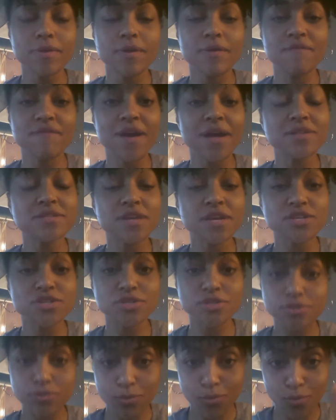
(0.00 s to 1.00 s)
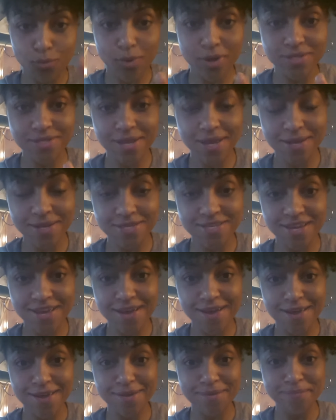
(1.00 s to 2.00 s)
validations, one day at a
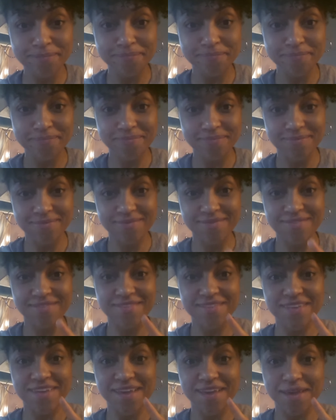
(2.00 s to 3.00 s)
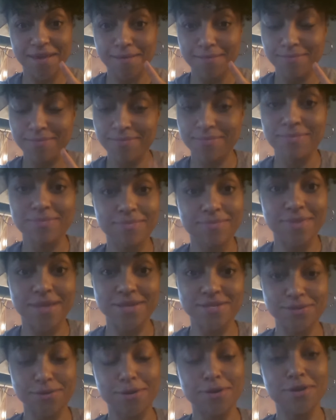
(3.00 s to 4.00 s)
time, and
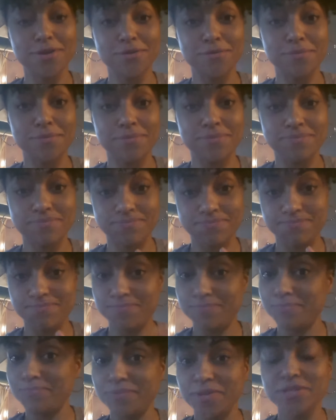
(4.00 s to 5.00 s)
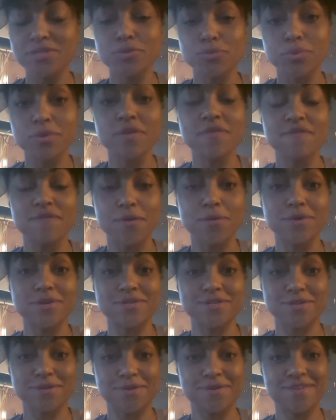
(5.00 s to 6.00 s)
that's all you need to really
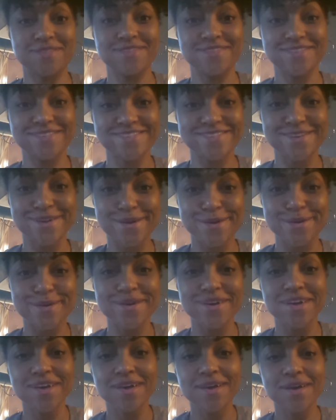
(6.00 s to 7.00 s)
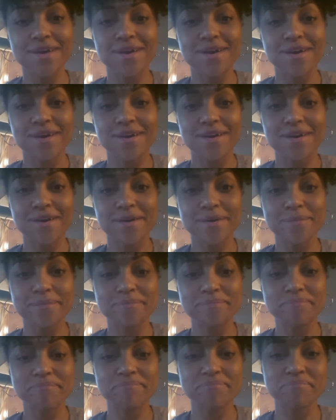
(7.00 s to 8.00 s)
focus on. So
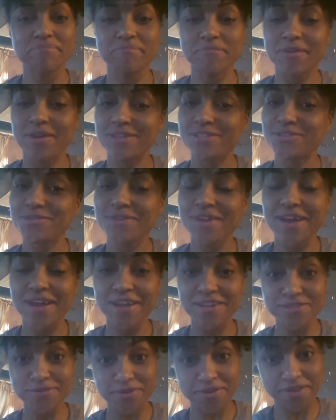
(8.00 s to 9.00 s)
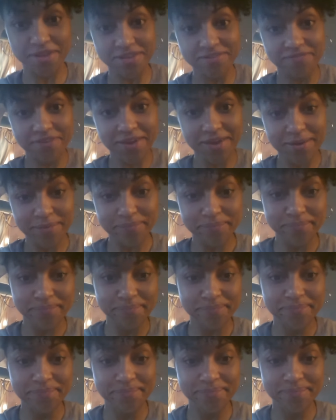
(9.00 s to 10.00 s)
talk to you guys on the next bit.
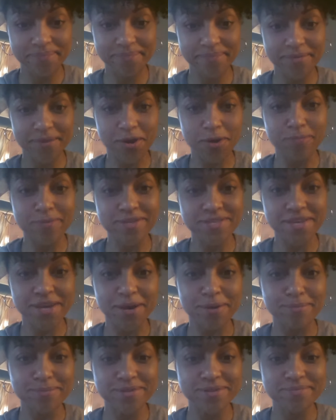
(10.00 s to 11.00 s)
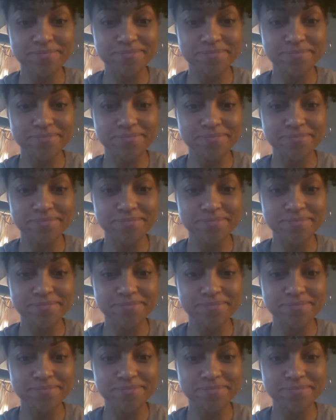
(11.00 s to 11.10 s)
Hope this helped.